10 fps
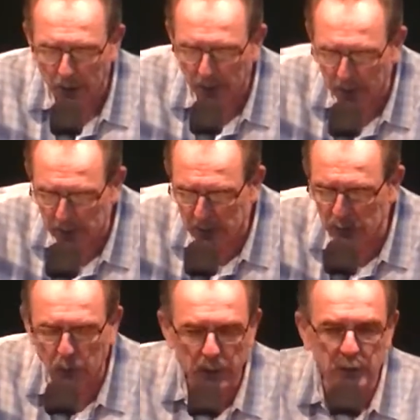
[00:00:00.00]
And this
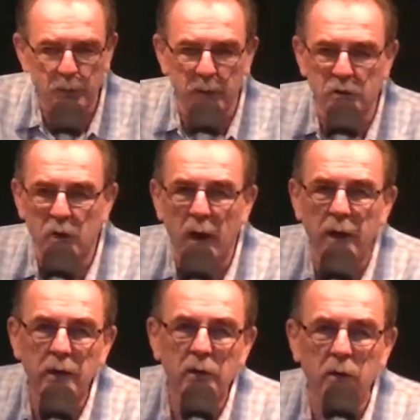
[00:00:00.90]
is what He's been
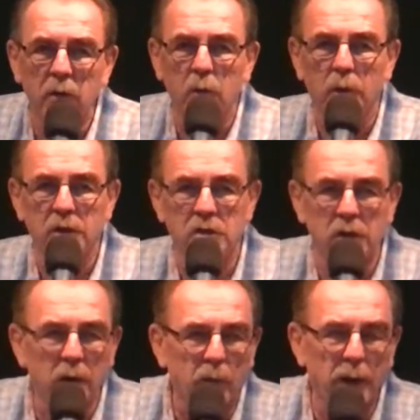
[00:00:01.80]
trying to do with
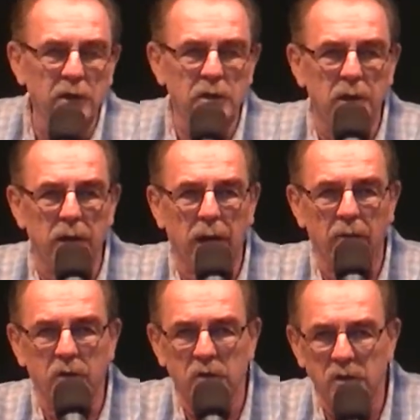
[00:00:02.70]
generation
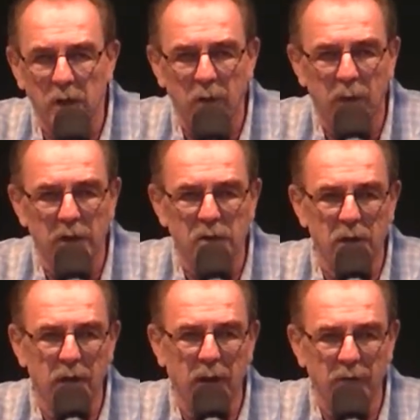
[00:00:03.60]
after
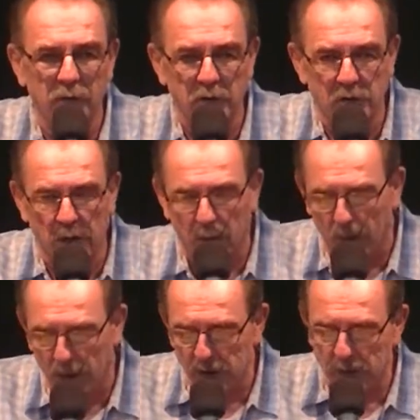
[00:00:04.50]
generation after
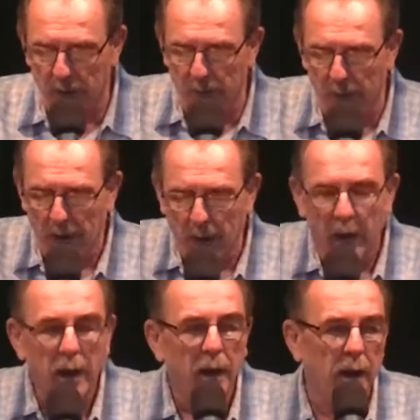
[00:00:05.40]
generation.
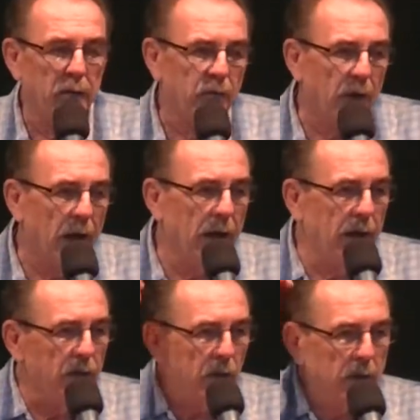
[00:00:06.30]
And
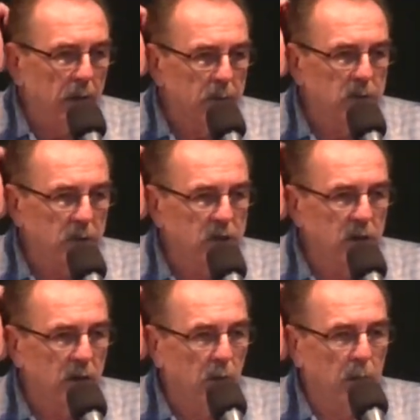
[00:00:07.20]
finally, there comes a
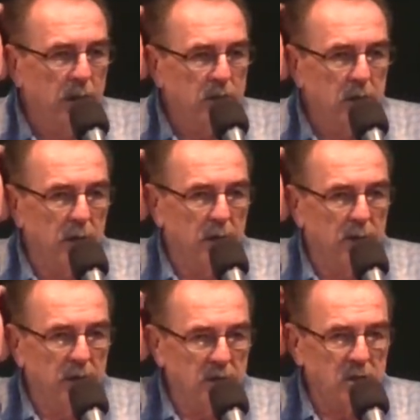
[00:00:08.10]

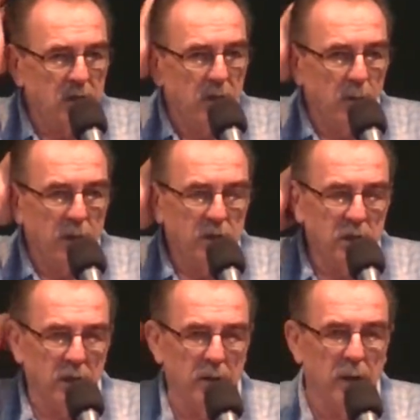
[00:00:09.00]
generation, this
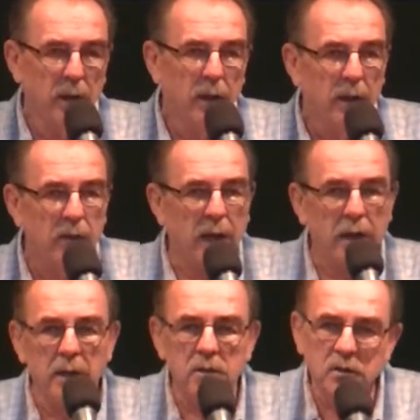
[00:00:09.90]
generation,
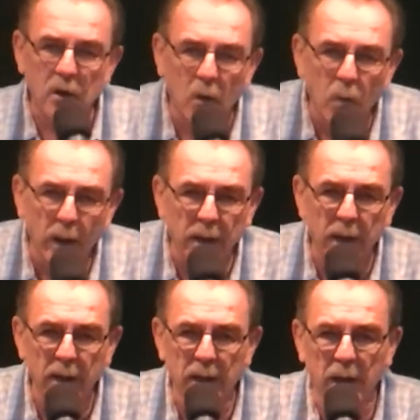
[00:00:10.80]
that is so
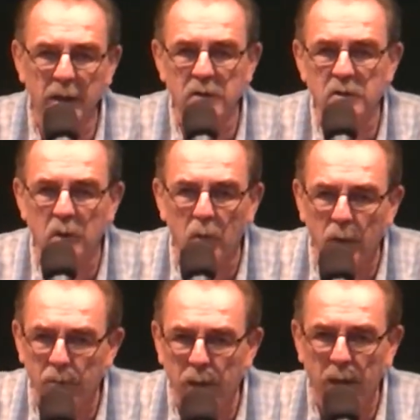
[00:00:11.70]
wicked and so
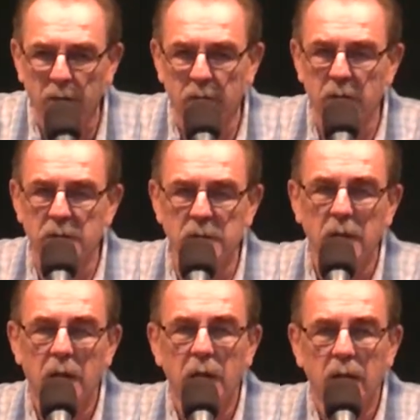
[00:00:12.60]

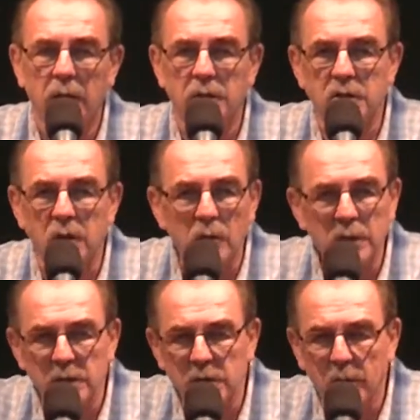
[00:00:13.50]
rebellious and so
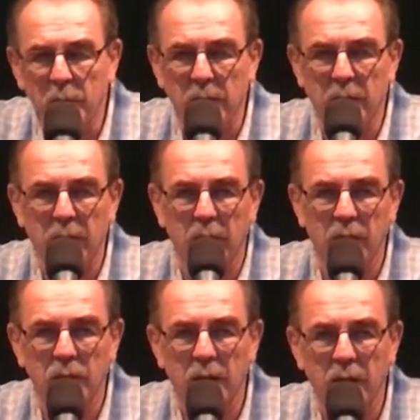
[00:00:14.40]

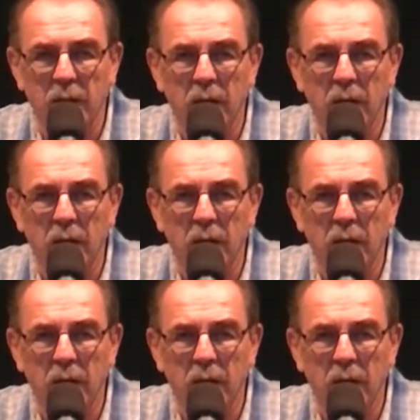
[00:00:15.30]
disobedient that